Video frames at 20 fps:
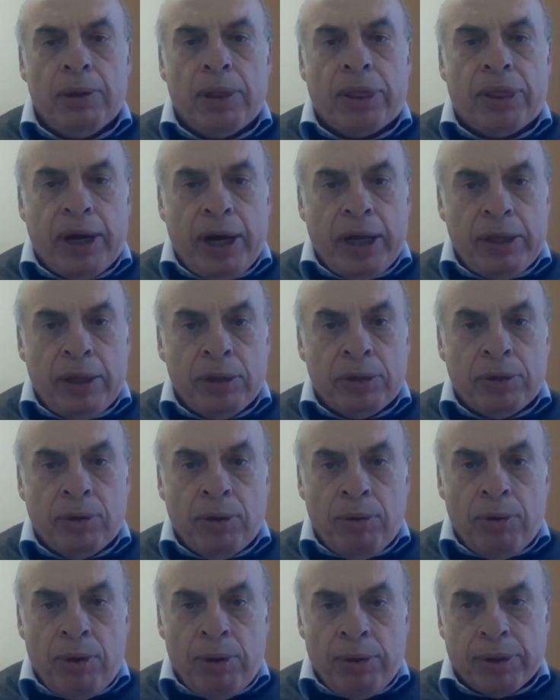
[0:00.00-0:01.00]
threaten
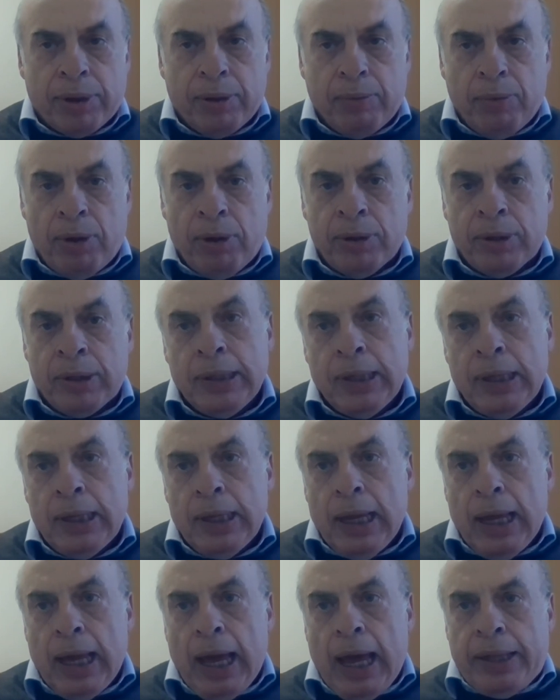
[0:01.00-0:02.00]
to all the world.
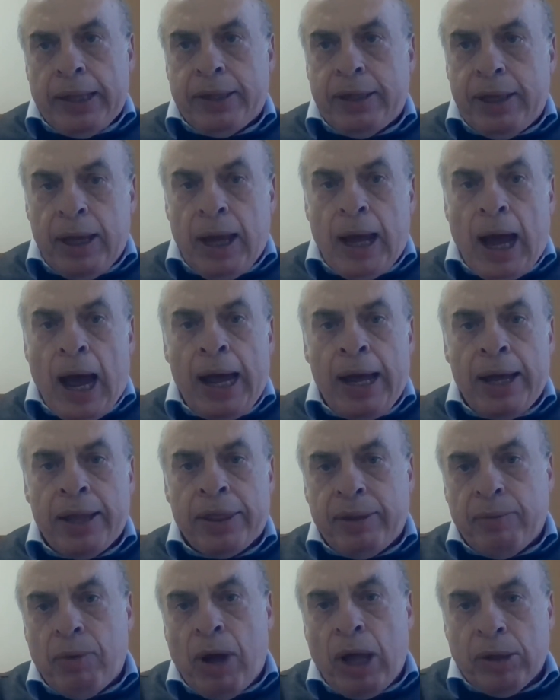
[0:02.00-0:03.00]
And here I,
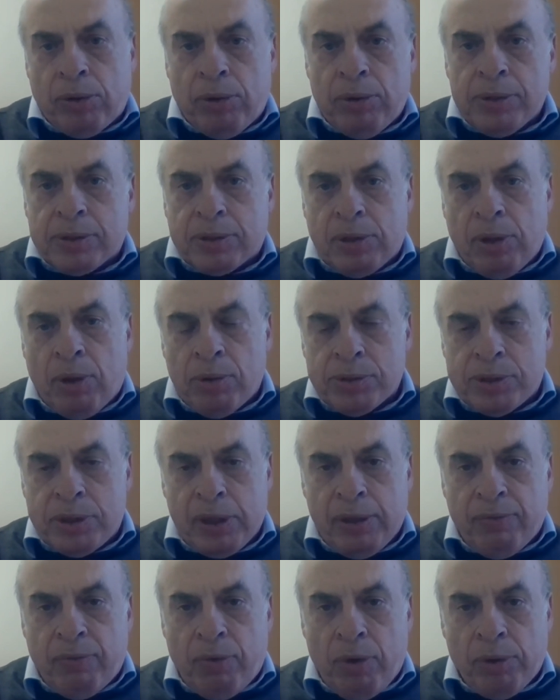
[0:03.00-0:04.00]
as the one who is
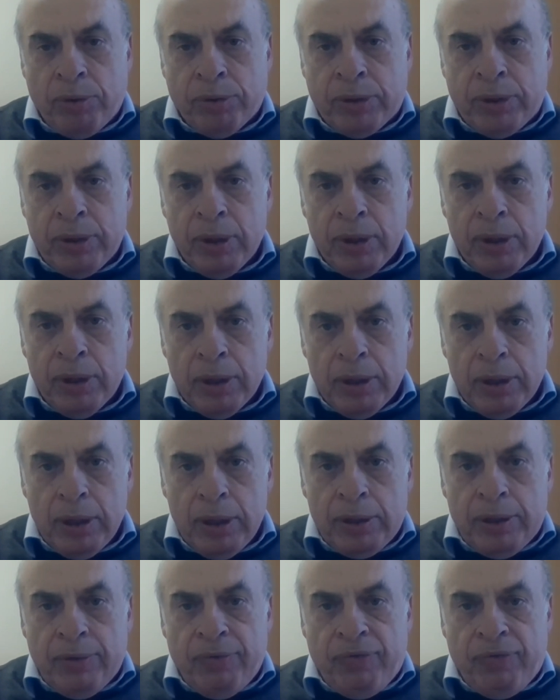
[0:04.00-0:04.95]
closely involved in